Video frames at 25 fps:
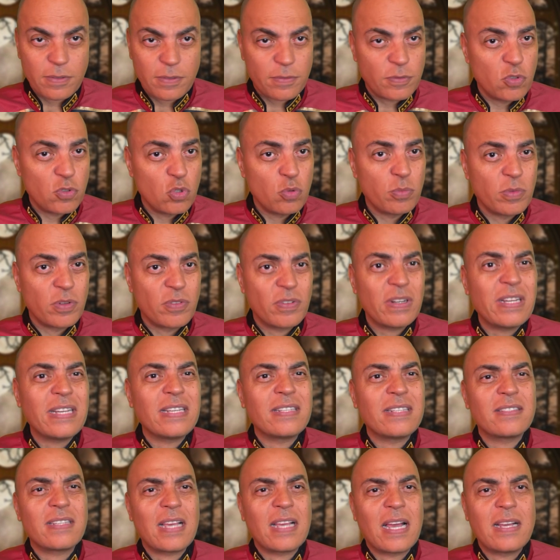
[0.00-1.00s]
of the human
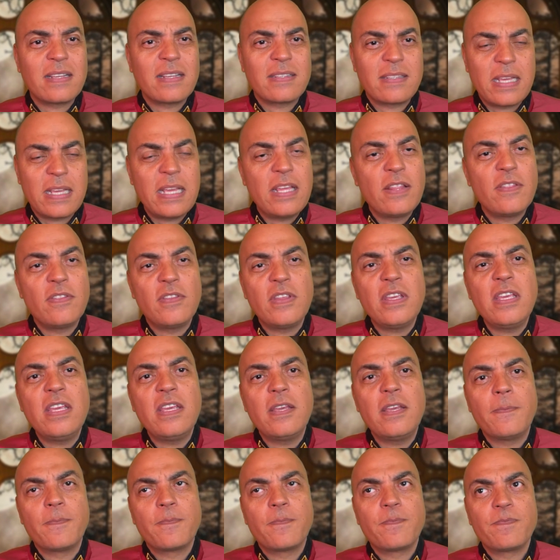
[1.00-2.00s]
race, as in
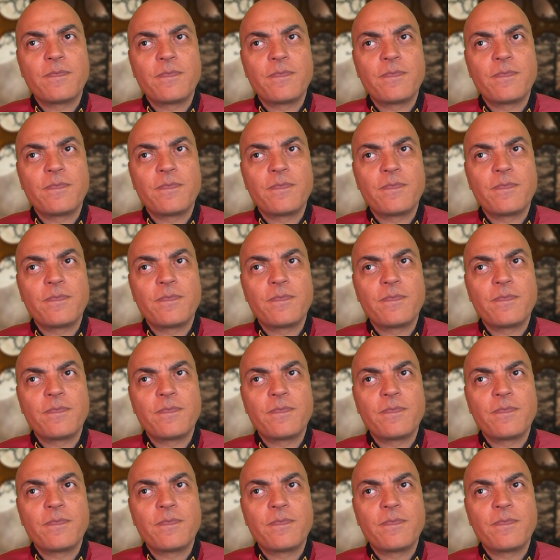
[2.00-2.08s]
the